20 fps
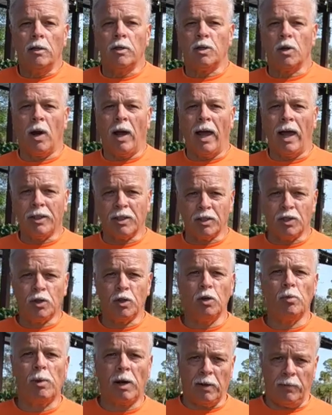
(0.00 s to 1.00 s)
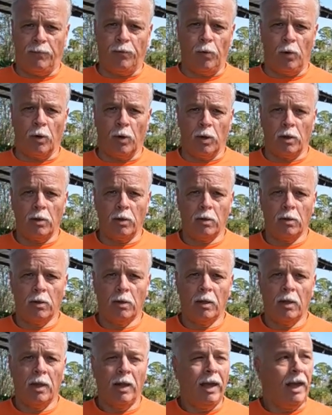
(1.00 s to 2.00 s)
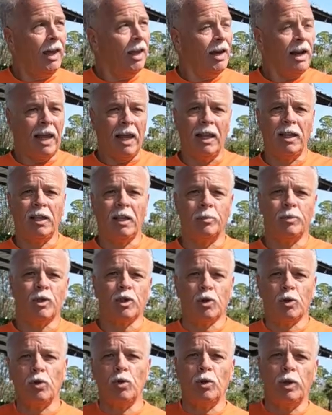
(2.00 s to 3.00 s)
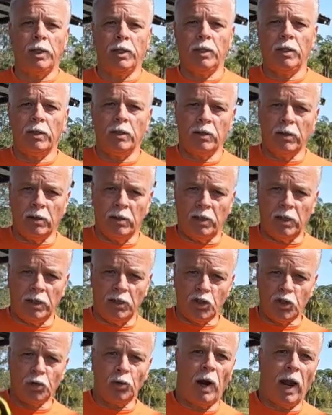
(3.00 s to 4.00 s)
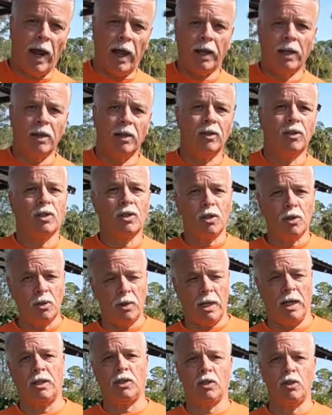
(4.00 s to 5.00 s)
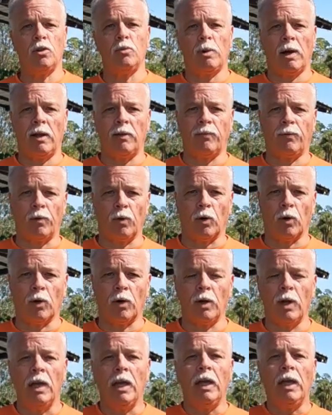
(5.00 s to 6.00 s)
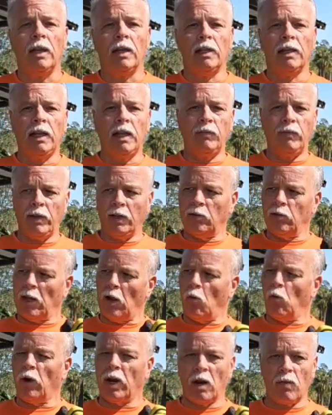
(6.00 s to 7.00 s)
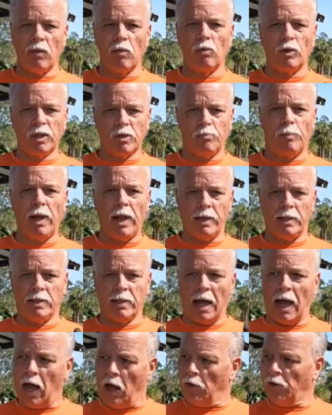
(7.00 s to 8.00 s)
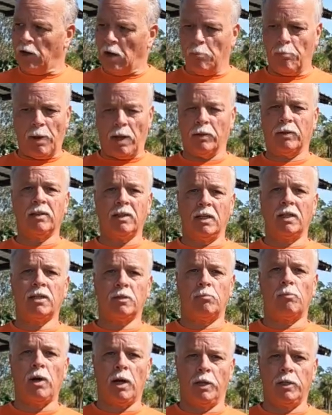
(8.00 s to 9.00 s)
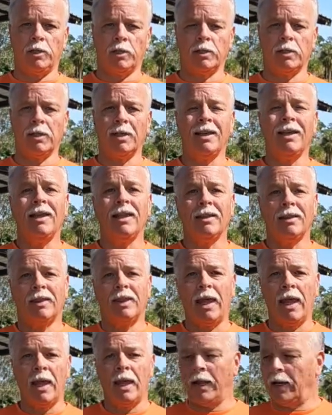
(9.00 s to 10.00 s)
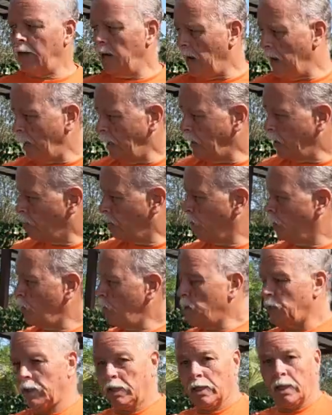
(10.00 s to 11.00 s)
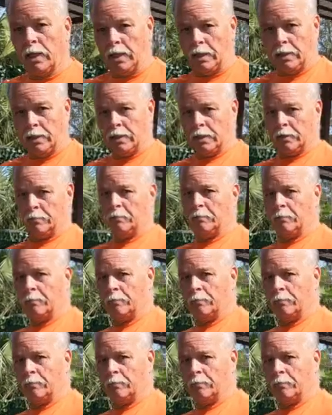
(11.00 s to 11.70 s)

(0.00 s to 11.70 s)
So I had the two by four, and I ended up screwing the track to that two by four, leaving that whatever was bent out about this much. Then I ended up using this,